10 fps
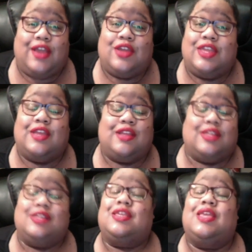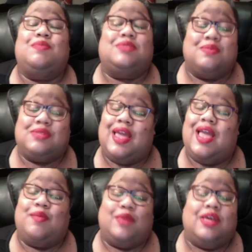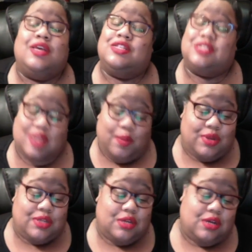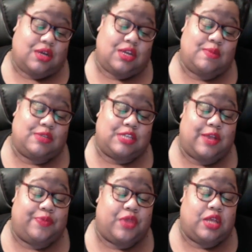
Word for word: You, you keep time separate is good. You know what I'm saying?